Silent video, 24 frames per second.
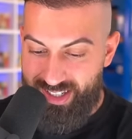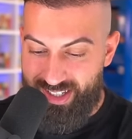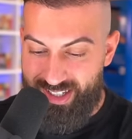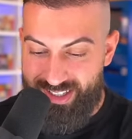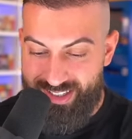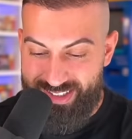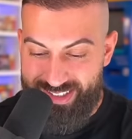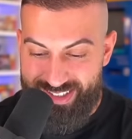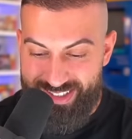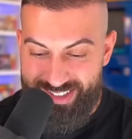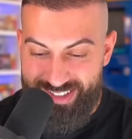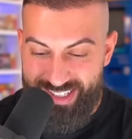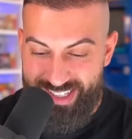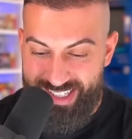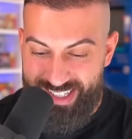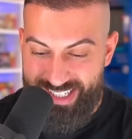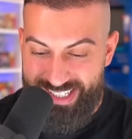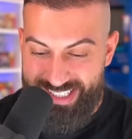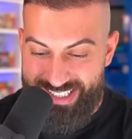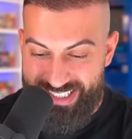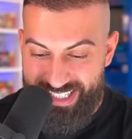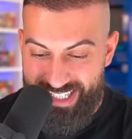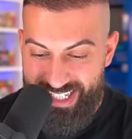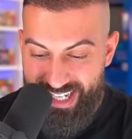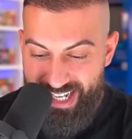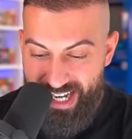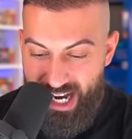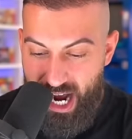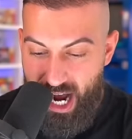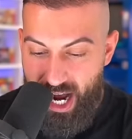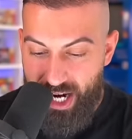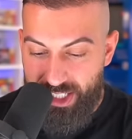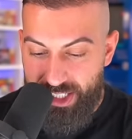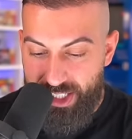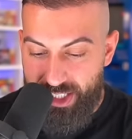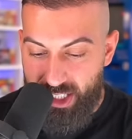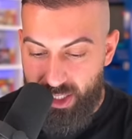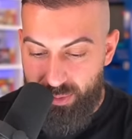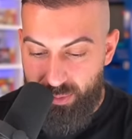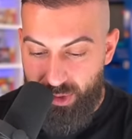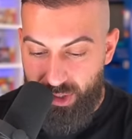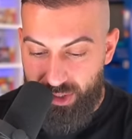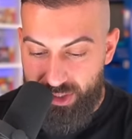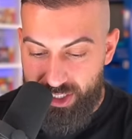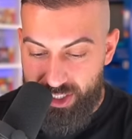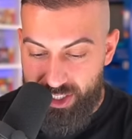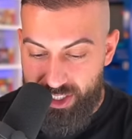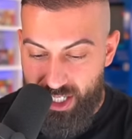Oh, dude, nice. Oddish sleeping
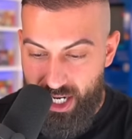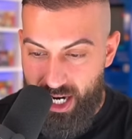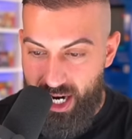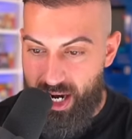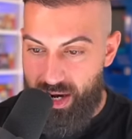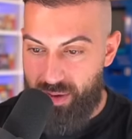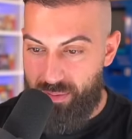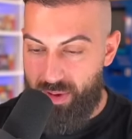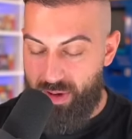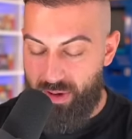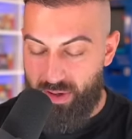on the job.